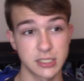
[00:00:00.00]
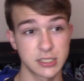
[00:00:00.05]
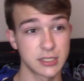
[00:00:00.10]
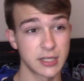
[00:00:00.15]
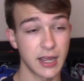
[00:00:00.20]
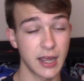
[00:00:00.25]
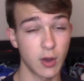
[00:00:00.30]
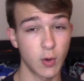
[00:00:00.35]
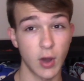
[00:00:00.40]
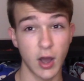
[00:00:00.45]

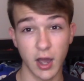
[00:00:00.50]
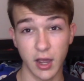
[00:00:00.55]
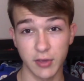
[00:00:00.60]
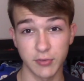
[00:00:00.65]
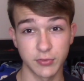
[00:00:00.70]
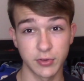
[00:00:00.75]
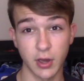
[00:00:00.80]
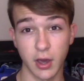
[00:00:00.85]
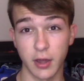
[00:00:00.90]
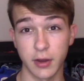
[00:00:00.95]
how
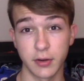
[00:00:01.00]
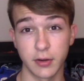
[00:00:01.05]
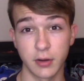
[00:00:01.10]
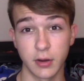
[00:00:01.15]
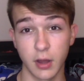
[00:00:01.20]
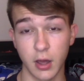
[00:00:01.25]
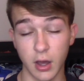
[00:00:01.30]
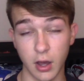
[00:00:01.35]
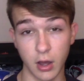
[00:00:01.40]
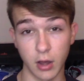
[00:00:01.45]
I've
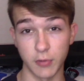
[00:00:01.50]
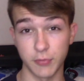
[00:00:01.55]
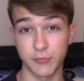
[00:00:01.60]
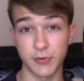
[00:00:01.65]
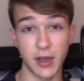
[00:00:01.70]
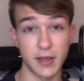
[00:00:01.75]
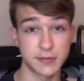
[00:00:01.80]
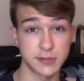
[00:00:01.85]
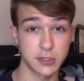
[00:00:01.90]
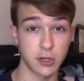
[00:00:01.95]
gotten
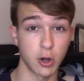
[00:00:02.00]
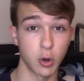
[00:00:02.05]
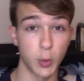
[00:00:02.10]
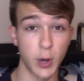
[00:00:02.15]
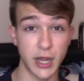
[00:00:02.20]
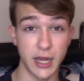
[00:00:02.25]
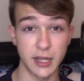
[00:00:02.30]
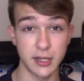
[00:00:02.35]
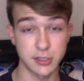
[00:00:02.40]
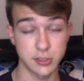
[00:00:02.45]
5-star
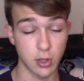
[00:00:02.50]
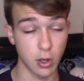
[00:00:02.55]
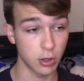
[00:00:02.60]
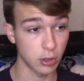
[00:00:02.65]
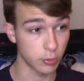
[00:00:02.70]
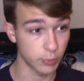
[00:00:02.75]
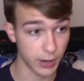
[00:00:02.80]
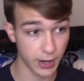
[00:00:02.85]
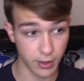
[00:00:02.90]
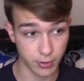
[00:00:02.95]
ratings
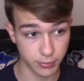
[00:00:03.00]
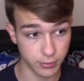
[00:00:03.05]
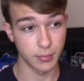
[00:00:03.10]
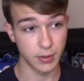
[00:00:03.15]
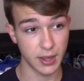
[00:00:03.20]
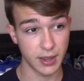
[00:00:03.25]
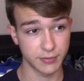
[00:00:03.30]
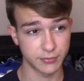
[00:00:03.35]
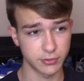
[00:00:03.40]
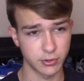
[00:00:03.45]
all around.
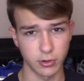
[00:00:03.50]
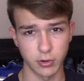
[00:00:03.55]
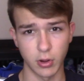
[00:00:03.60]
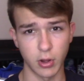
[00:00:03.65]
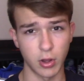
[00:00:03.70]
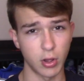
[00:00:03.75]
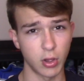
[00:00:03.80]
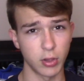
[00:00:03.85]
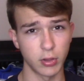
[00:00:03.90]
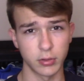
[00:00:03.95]
After
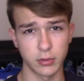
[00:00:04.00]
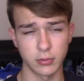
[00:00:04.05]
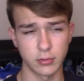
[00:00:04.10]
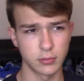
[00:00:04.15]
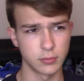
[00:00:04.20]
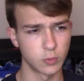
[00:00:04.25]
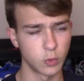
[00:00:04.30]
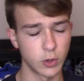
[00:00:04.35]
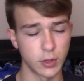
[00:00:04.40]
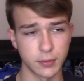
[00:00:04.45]
all,
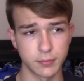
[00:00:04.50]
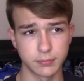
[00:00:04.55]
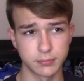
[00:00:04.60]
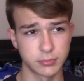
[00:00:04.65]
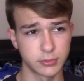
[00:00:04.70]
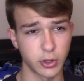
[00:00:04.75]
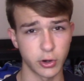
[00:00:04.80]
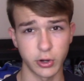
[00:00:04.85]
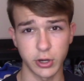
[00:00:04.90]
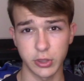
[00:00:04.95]

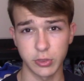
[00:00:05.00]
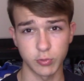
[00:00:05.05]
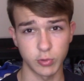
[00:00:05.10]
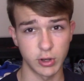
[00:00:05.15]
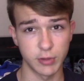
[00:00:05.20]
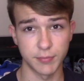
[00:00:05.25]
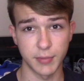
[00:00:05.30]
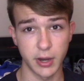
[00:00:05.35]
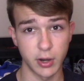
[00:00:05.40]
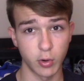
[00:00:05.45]
33
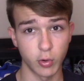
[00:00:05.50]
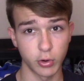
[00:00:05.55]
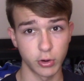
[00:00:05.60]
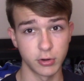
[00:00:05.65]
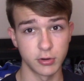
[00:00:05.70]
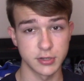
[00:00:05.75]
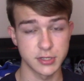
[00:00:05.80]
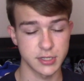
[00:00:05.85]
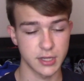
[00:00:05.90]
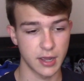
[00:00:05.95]
of my
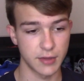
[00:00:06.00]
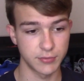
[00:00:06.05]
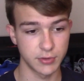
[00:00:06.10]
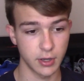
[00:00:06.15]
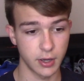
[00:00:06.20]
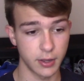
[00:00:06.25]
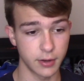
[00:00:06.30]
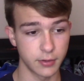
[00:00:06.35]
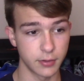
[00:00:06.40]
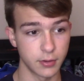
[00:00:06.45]
orders, I've
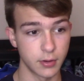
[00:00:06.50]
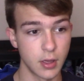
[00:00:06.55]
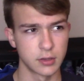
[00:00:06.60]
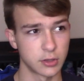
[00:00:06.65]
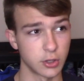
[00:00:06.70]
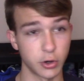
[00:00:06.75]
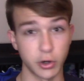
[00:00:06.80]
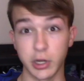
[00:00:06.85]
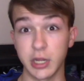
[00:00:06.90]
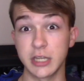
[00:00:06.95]
gotten
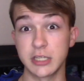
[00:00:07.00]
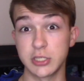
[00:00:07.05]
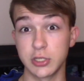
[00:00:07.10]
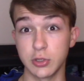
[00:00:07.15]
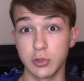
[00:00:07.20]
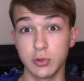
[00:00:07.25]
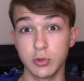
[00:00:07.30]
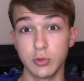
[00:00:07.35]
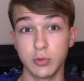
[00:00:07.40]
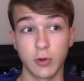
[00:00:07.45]

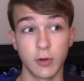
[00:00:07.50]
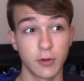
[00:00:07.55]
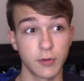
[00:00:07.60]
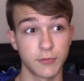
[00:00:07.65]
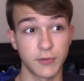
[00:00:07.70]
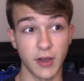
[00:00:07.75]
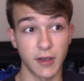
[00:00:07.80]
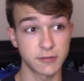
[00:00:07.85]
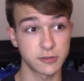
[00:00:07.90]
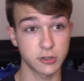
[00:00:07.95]
32
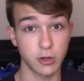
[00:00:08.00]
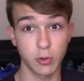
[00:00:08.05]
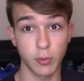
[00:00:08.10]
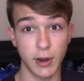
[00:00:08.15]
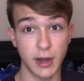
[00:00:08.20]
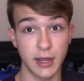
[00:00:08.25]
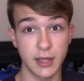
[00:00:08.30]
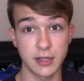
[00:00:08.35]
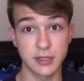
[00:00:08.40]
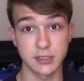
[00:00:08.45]
5-star
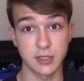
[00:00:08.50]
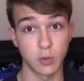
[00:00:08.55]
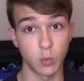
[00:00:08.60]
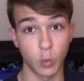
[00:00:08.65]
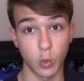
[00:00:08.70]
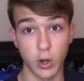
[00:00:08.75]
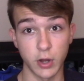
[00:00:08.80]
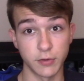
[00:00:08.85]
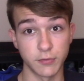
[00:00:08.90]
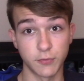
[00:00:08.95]
ratings and
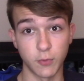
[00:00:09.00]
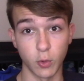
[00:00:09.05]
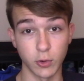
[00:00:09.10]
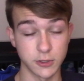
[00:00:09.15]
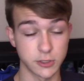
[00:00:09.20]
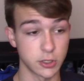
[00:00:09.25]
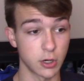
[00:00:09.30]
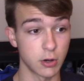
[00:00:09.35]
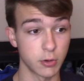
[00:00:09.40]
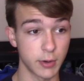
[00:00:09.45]
1
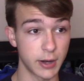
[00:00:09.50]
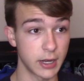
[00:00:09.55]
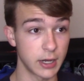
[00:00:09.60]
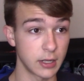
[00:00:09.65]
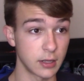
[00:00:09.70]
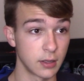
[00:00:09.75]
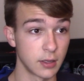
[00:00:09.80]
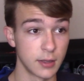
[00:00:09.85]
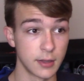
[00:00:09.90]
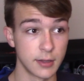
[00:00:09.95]
4-star
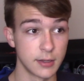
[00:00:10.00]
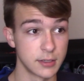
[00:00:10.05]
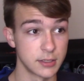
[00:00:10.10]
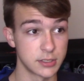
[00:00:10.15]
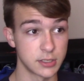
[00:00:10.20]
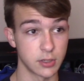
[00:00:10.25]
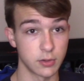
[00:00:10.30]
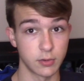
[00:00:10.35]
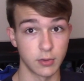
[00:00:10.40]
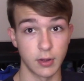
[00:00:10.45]
rating.
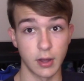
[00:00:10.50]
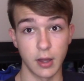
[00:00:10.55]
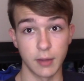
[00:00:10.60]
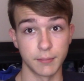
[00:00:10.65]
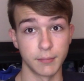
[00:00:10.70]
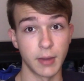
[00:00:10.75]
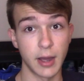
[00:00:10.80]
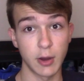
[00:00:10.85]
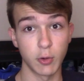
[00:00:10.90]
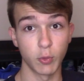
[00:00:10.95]
So
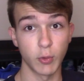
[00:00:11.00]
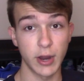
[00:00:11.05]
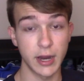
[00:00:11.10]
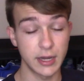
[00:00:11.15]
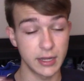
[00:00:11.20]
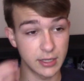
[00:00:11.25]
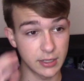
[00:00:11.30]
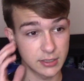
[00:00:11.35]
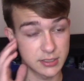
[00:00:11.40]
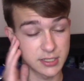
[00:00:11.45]
my
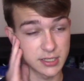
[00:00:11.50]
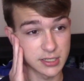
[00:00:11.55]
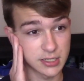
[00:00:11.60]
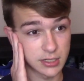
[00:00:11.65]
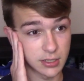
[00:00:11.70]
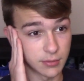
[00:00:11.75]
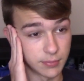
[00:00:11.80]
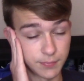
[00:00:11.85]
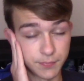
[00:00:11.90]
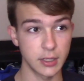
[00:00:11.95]
rating
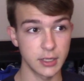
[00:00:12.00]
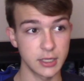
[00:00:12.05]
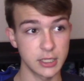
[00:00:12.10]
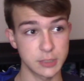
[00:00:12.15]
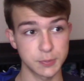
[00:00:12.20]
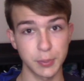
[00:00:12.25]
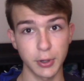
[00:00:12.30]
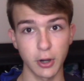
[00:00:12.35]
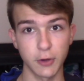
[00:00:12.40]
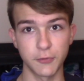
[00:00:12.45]
system is
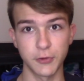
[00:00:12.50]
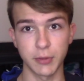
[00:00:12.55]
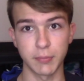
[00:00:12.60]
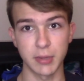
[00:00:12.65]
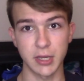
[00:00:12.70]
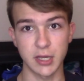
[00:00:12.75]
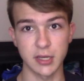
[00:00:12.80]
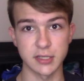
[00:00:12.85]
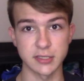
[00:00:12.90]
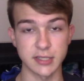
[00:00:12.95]
perfect
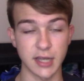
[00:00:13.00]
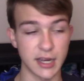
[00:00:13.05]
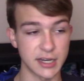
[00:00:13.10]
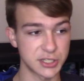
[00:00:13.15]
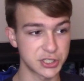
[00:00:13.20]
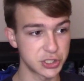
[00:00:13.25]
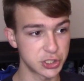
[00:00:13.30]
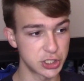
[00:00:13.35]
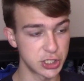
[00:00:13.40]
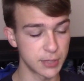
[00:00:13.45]
because I
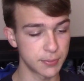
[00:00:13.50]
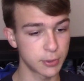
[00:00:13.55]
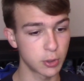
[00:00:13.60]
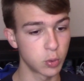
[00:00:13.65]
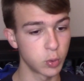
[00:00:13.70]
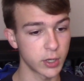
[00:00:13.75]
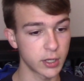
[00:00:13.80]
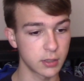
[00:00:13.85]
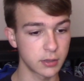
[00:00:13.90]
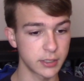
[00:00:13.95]
ship
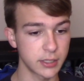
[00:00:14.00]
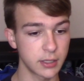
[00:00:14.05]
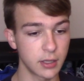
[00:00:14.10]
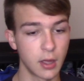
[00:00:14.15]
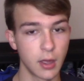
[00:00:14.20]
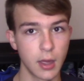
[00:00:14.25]
quickly.